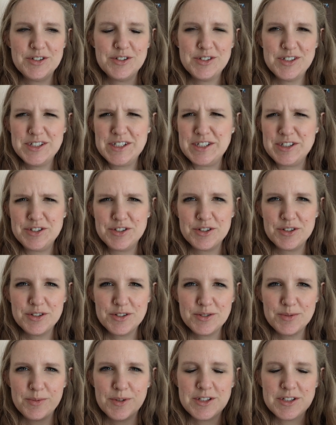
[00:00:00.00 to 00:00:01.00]
They're
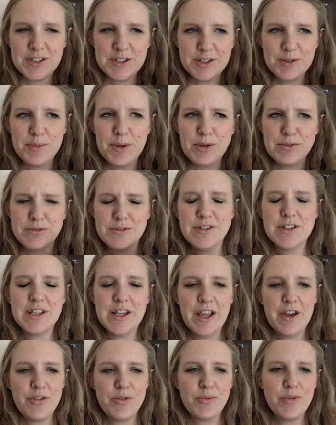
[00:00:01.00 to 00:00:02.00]
sisters. One's a little bit older than
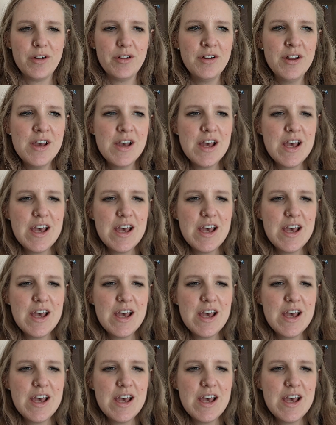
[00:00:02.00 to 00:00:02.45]
the other one.